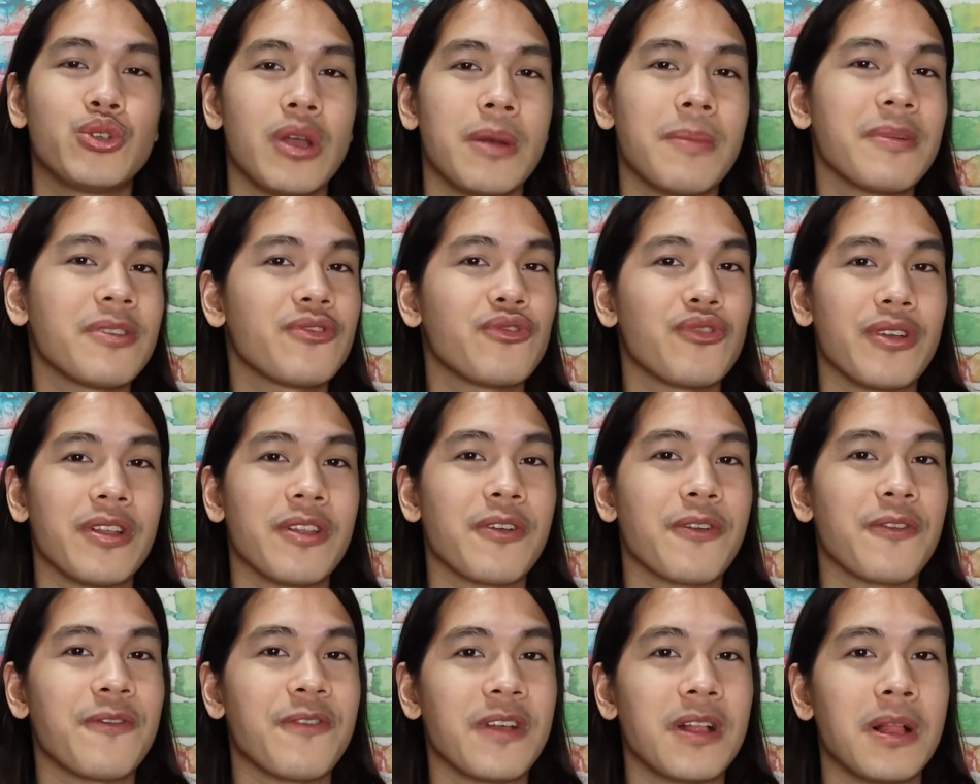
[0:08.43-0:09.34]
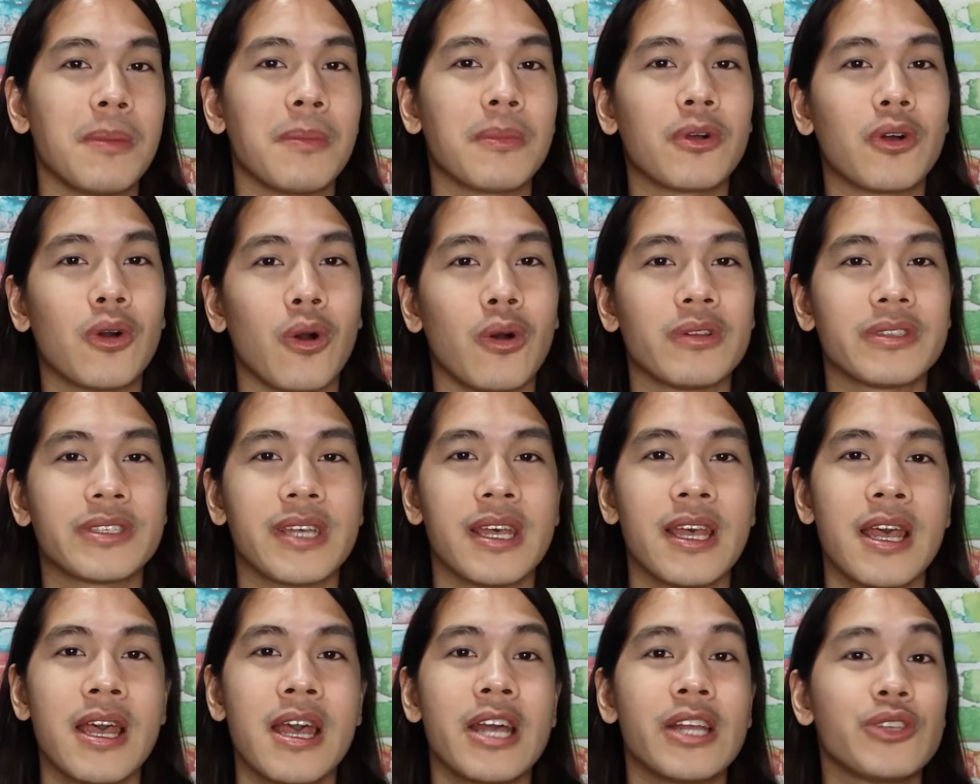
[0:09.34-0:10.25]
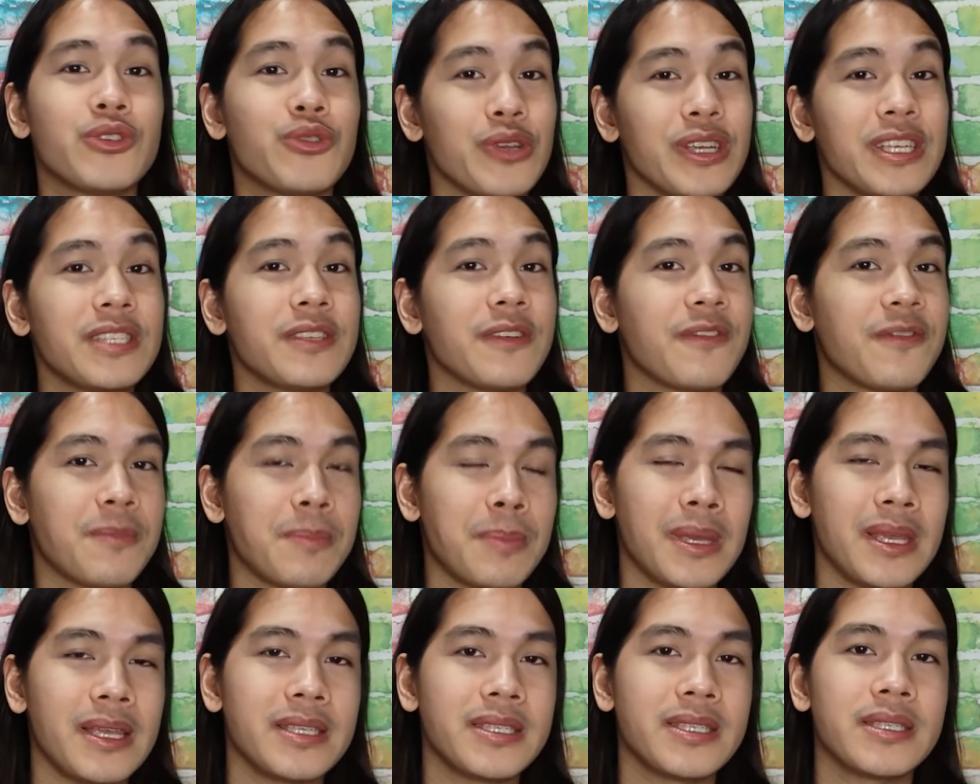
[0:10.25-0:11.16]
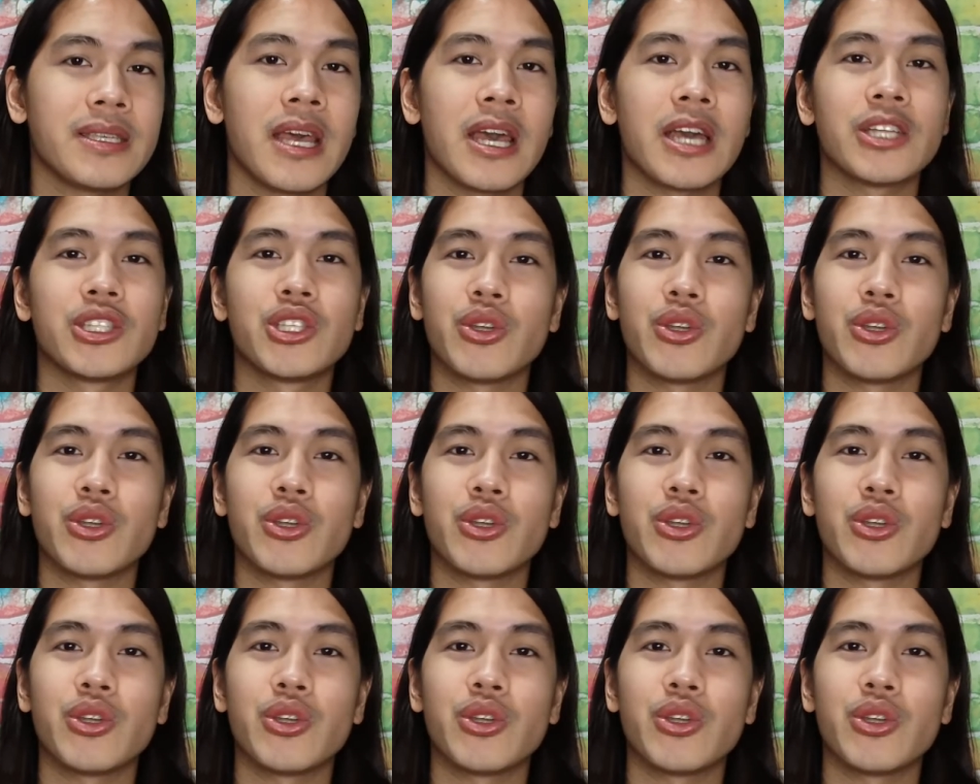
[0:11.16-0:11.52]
drama thriller film called Trees of Peace,